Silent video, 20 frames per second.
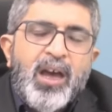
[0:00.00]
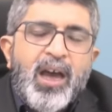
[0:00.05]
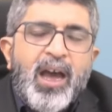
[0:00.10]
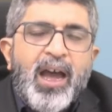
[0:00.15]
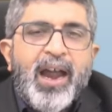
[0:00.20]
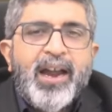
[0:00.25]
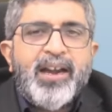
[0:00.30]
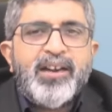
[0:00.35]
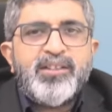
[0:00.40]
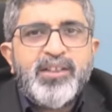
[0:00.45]

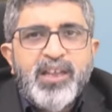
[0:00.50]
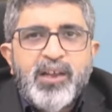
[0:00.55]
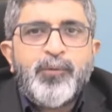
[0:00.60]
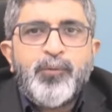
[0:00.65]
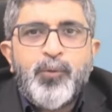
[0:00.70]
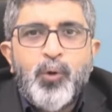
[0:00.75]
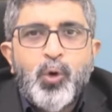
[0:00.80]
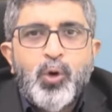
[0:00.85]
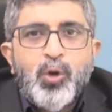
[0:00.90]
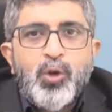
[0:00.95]
And
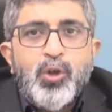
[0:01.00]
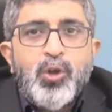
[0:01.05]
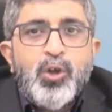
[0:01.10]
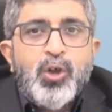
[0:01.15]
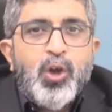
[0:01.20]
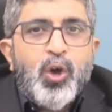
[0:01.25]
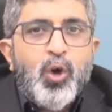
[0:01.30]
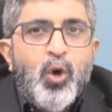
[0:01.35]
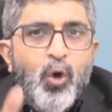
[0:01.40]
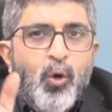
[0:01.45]
therefore,
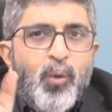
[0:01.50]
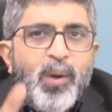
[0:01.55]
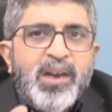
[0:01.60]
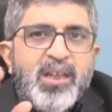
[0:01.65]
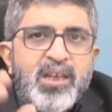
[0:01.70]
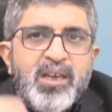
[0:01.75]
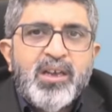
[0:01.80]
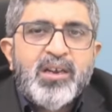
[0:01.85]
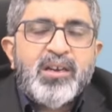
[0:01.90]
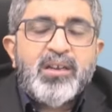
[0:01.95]
over
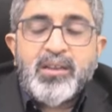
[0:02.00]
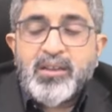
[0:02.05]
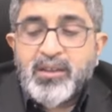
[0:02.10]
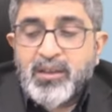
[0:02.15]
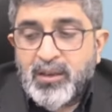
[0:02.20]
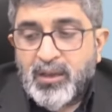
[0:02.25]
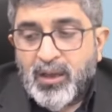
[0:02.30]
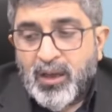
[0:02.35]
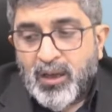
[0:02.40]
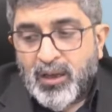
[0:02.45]
here,
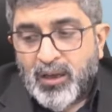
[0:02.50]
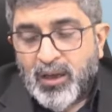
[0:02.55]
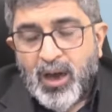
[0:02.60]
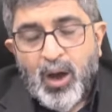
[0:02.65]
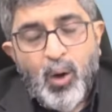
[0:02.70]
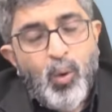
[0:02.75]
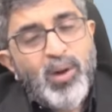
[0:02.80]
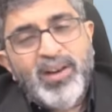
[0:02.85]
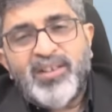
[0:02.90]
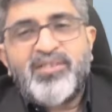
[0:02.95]

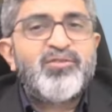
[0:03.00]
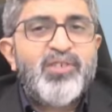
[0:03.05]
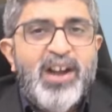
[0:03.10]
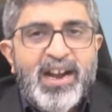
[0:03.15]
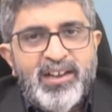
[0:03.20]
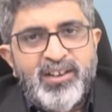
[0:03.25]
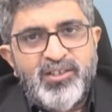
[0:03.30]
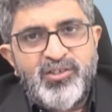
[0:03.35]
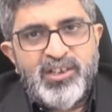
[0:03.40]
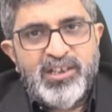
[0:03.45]
our
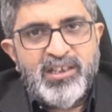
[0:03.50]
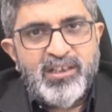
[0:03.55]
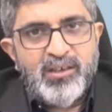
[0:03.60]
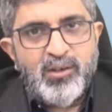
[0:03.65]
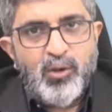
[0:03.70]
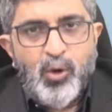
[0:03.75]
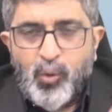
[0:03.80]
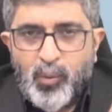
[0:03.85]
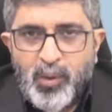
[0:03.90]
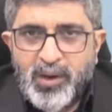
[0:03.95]
strategy
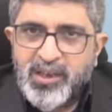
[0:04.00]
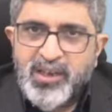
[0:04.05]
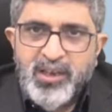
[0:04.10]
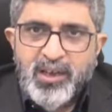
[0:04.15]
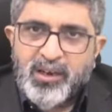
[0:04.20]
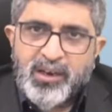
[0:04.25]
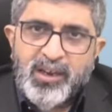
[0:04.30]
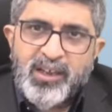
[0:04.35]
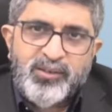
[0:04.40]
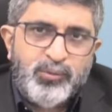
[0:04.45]
over
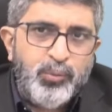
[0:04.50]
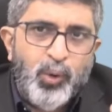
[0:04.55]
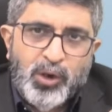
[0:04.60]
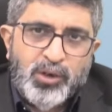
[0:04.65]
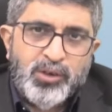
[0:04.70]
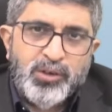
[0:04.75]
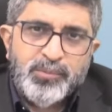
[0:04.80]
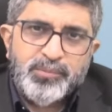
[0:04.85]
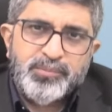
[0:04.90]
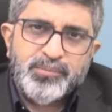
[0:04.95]
here is what?